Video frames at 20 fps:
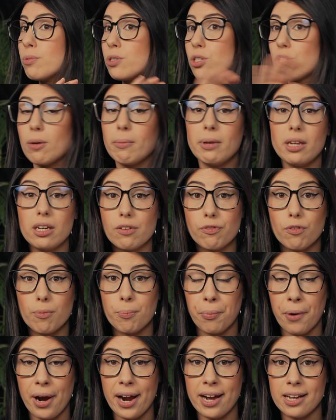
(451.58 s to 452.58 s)
from so many
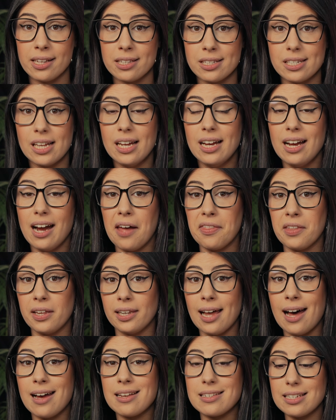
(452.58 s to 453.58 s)
different brands, and
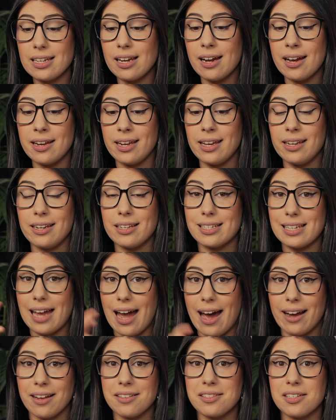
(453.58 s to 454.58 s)
the last thing I need is
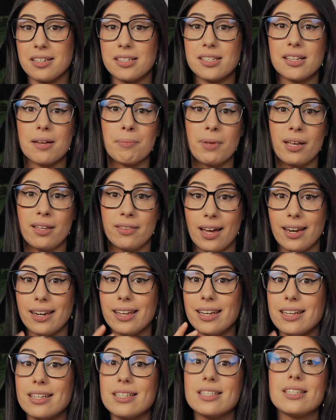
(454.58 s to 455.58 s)
to access something
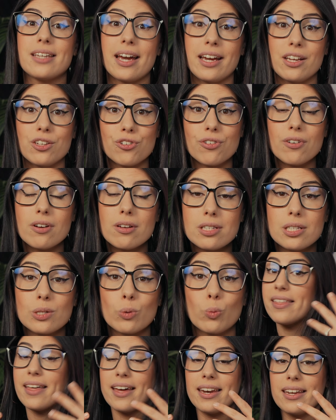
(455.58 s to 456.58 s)
that is dangerous,
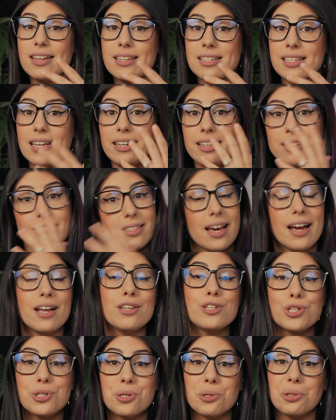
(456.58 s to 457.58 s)
whether that is an
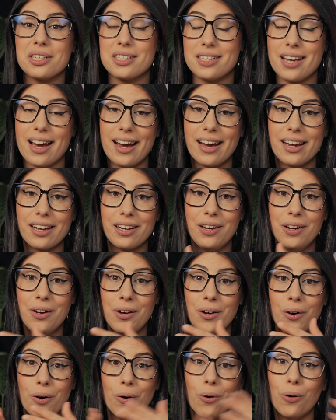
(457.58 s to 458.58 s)
intentional attack
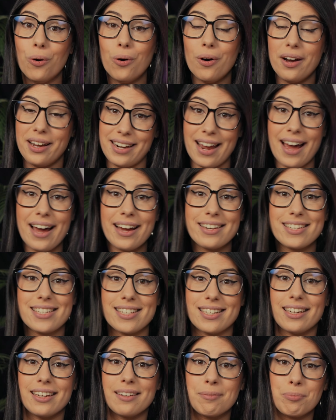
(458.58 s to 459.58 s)
or an
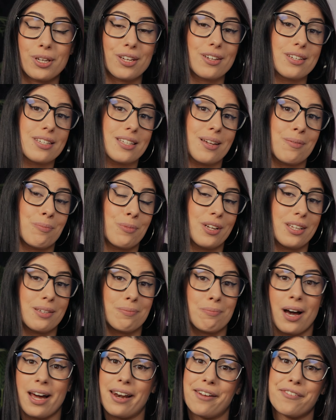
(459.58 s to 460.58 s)
accident because
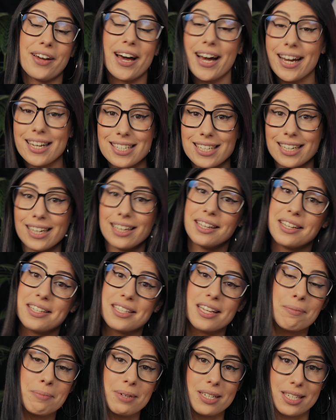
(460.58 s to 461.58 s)
someone might have accidentally
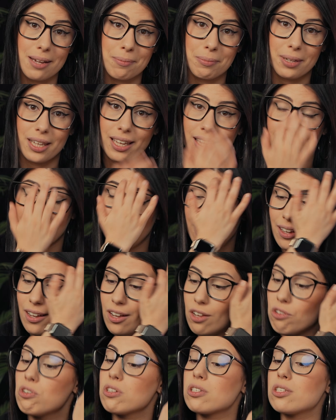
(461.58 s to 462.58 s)
sent me something.
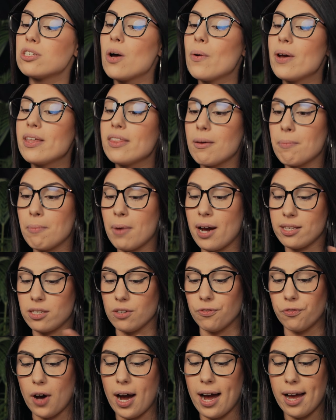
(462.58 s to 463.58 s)
Just knowing that my
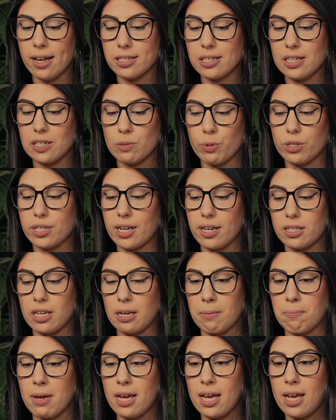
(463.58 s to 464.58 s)
device is
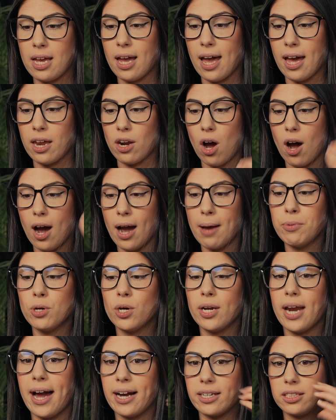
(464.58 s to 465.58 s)
protecting me and I'm
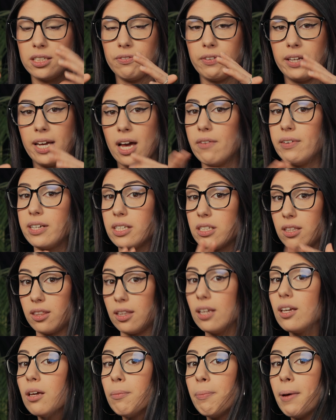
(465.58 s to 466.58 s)
not actively having to
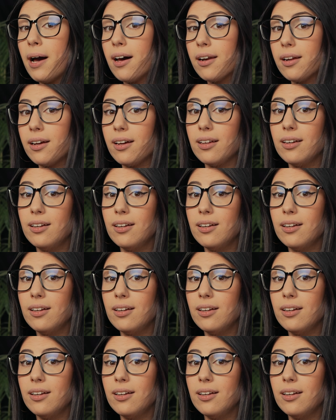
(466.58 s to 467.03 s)
think about